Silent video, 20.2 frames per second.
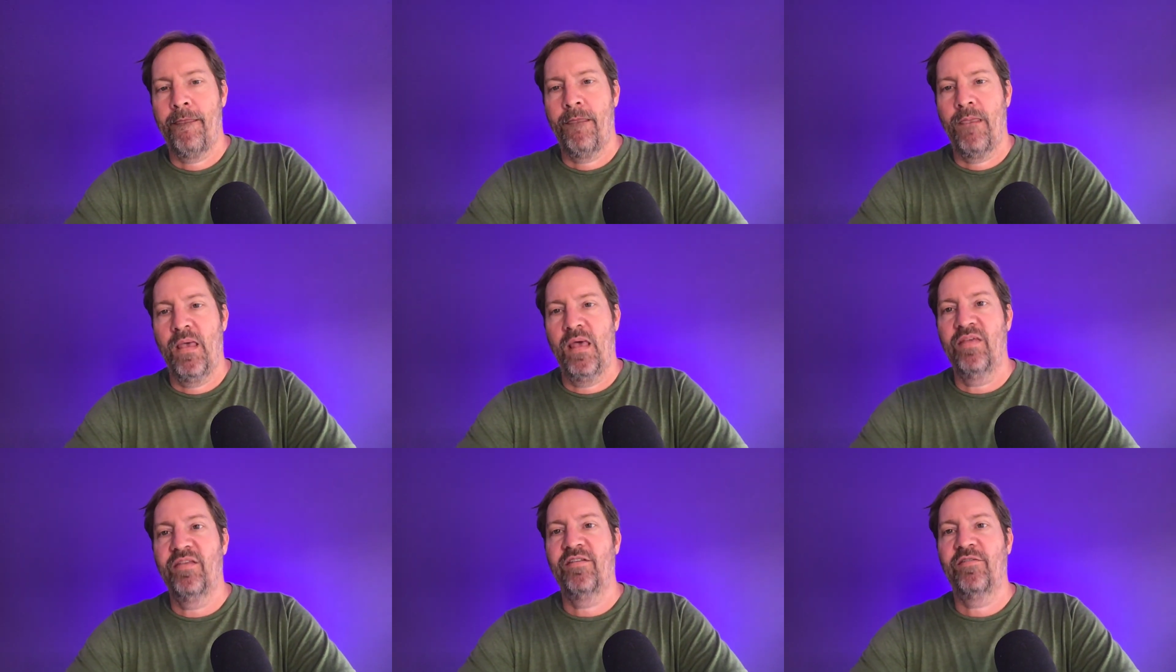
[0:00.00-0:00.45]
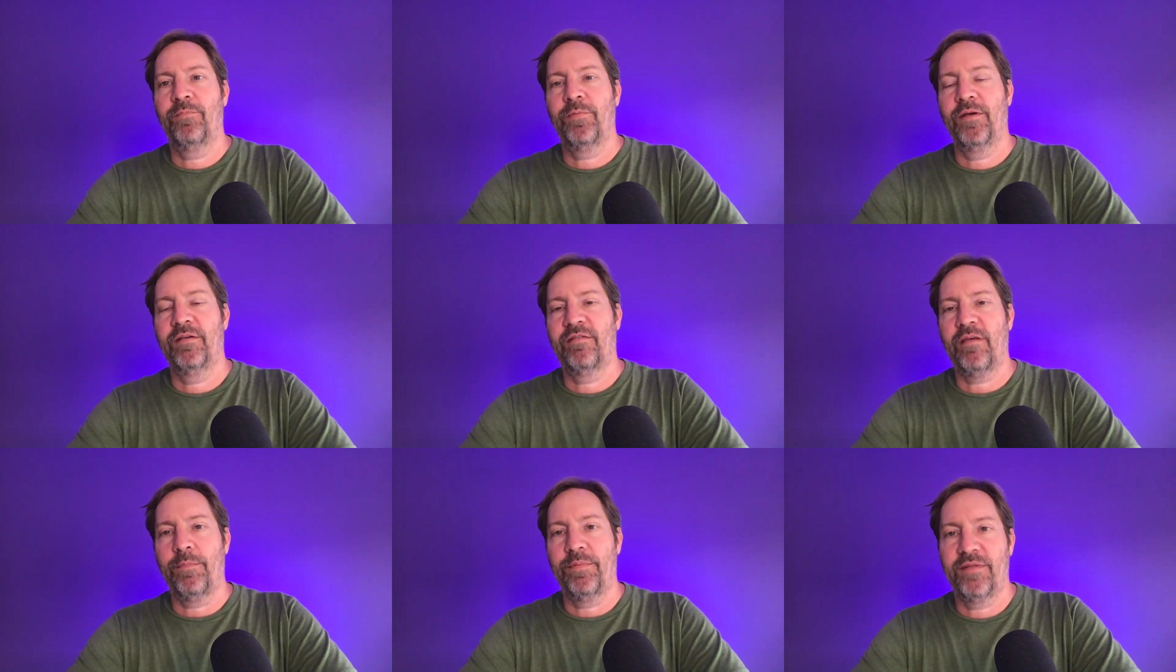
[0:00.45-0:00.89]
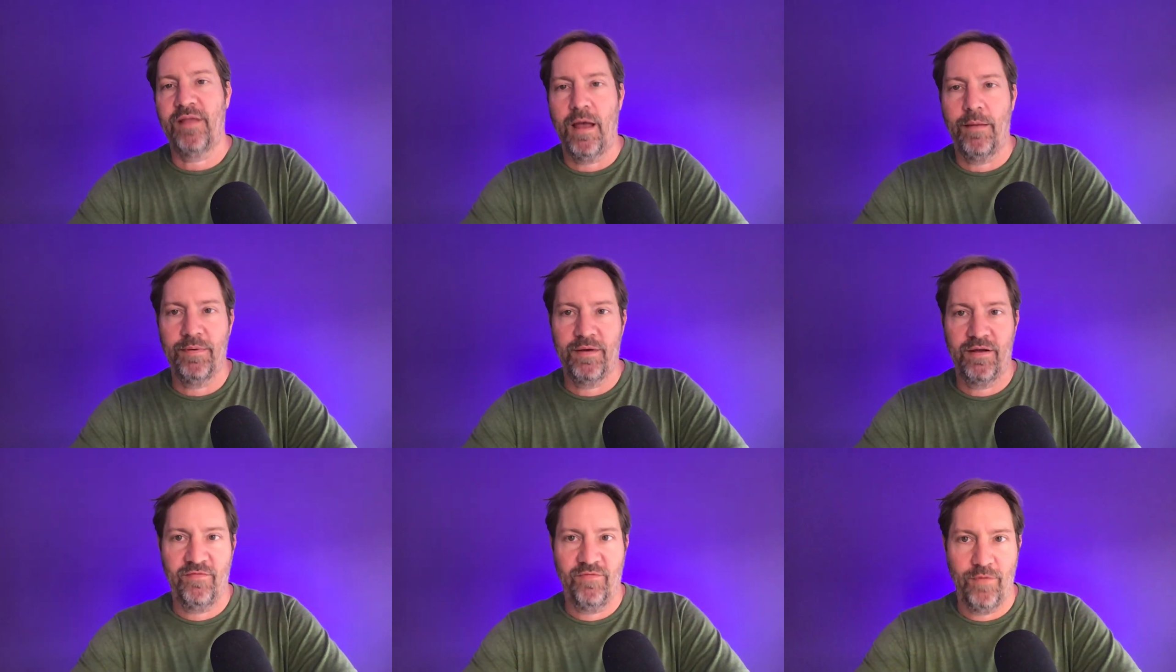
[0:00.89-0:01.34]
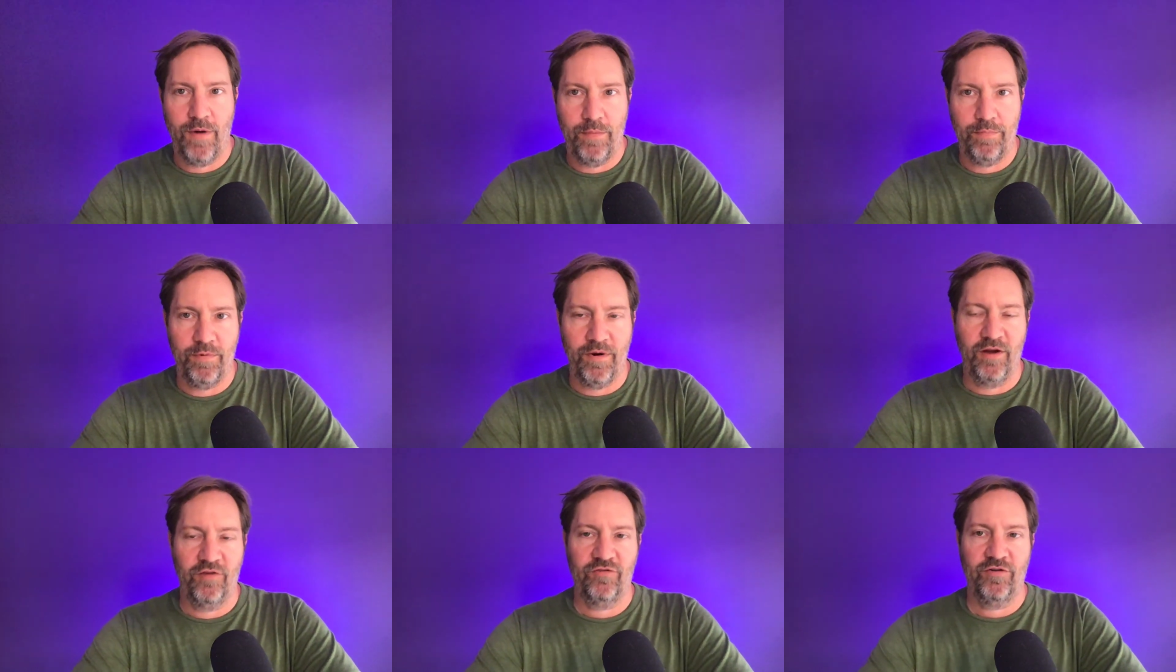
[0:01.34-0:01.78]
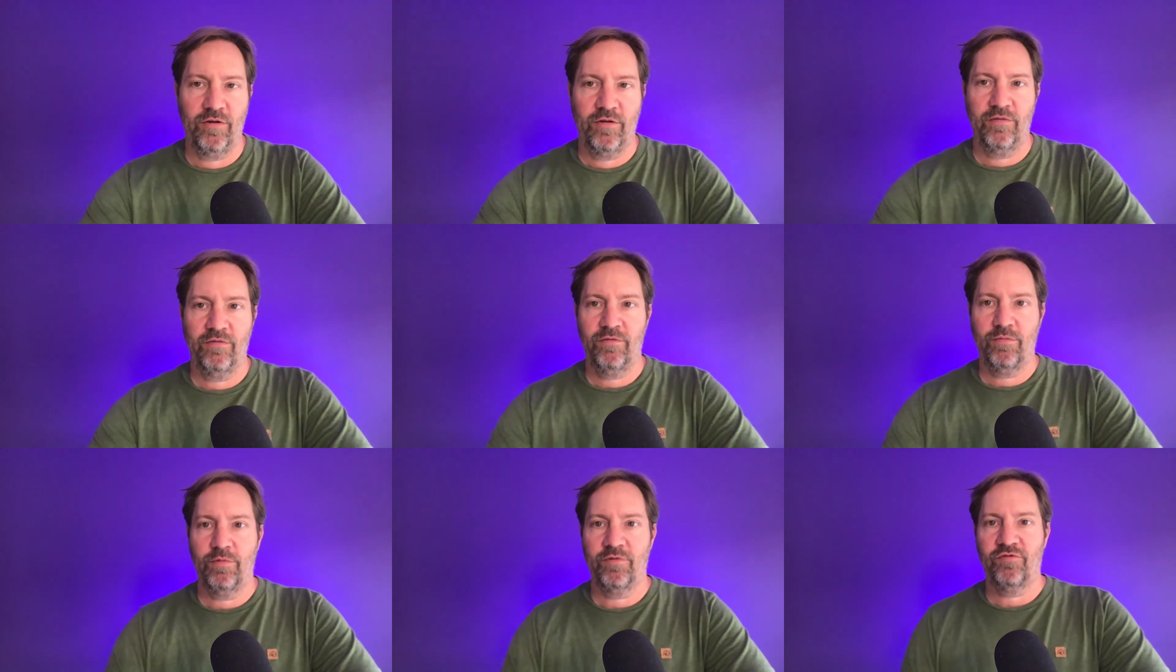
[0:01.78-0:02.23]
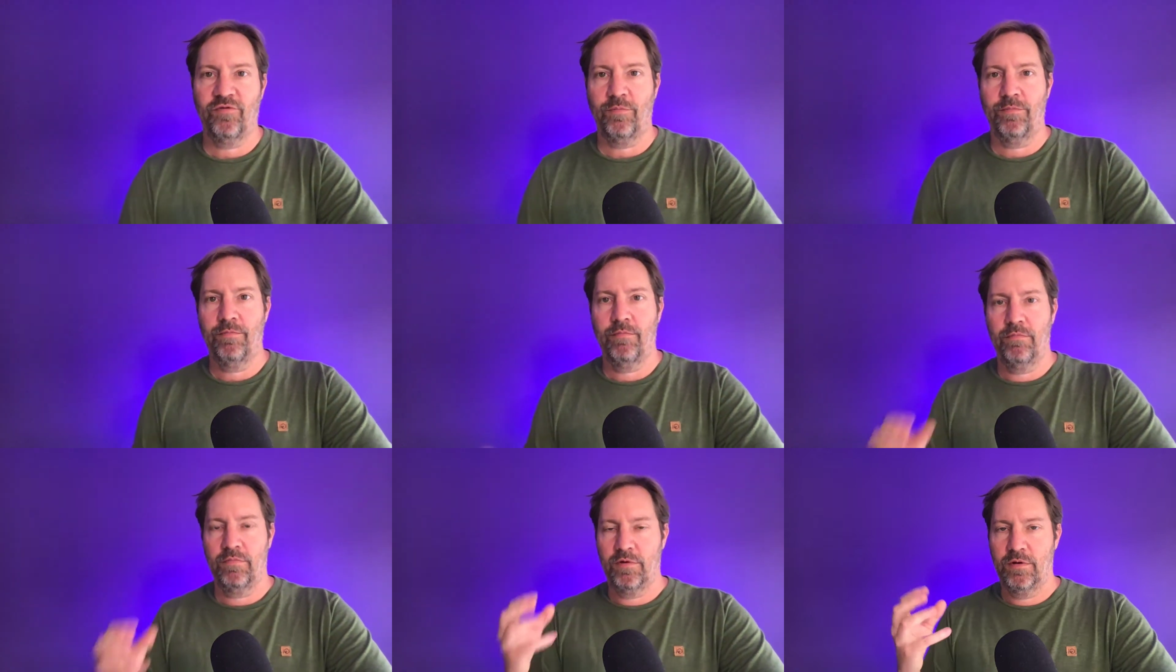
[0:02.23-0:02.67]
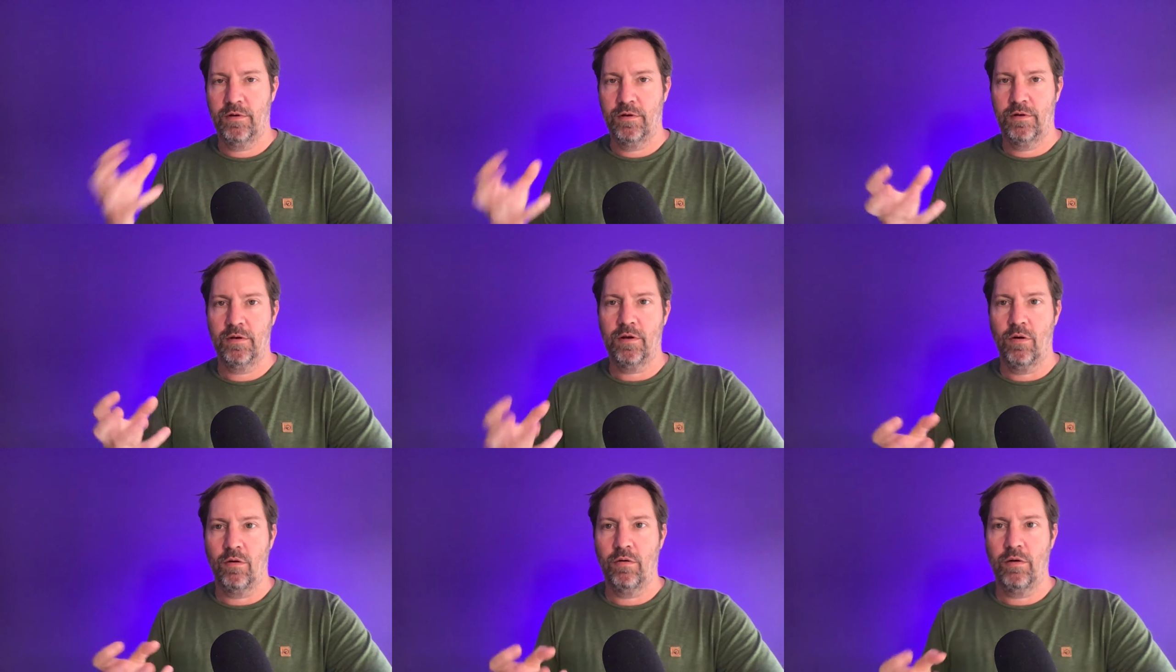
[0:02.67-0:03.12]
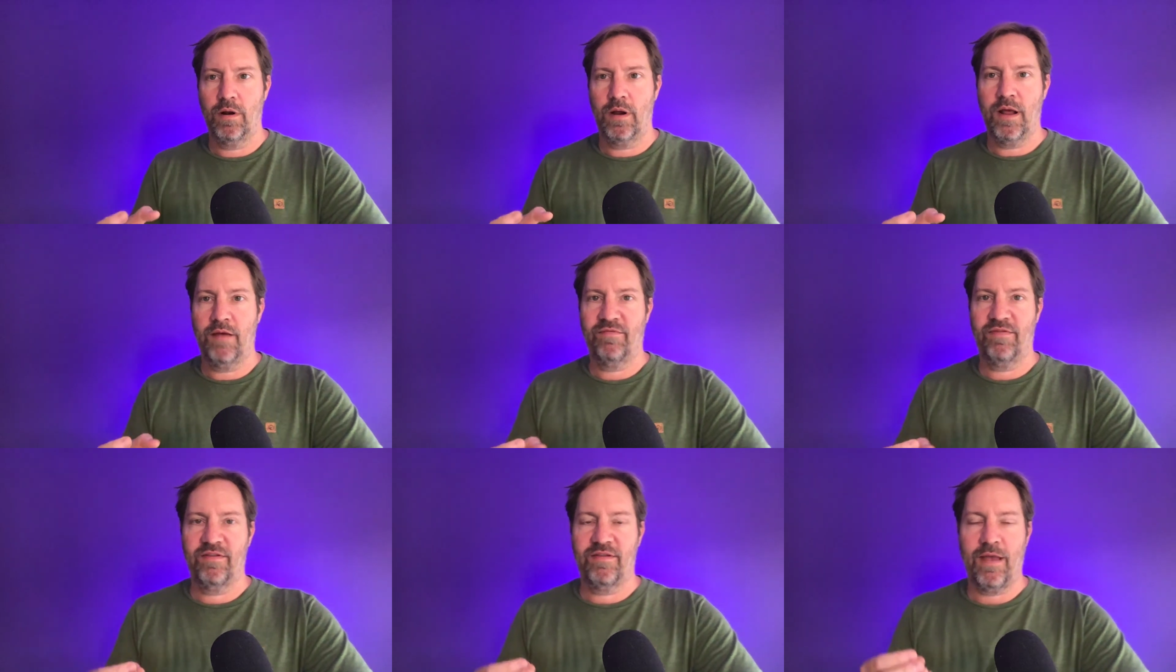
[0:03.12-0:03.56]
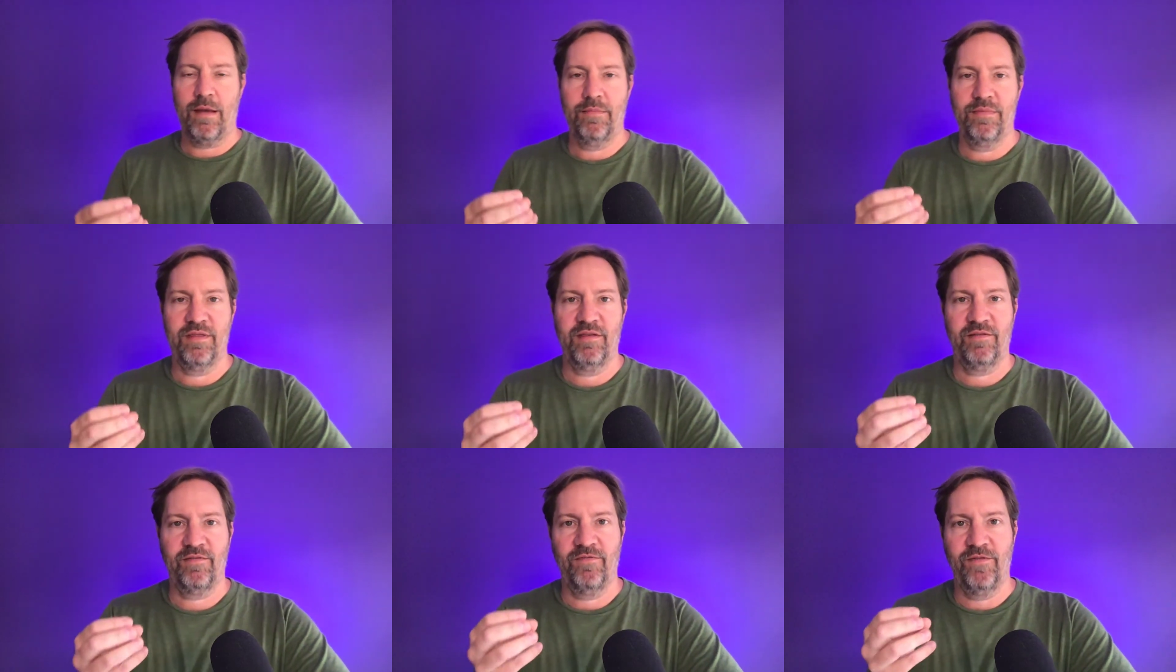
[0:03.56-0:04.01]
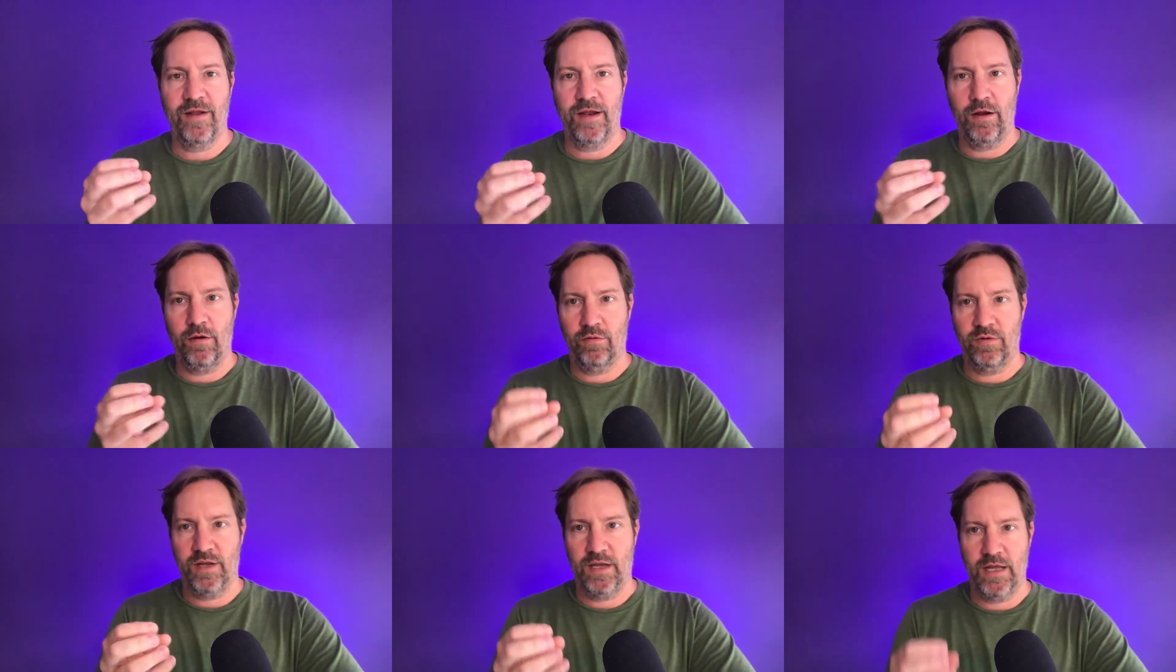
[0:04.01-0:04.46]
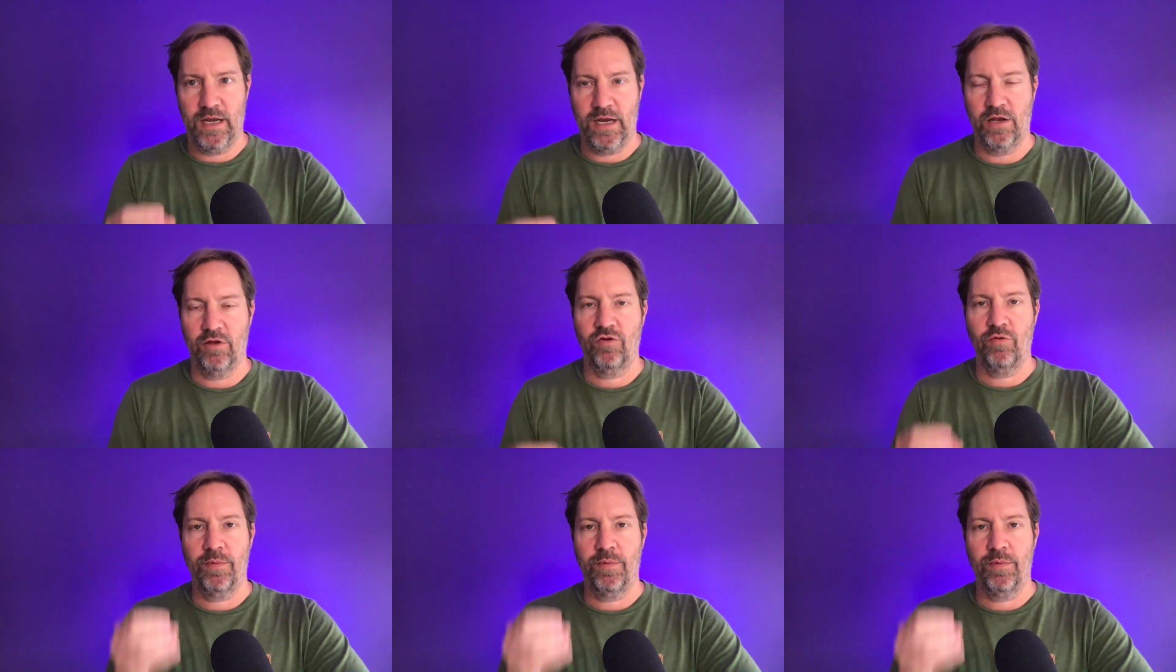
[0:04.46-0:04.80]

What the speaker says: And this brings up a topic of reparations, which I'm don't have the time in this video to get into,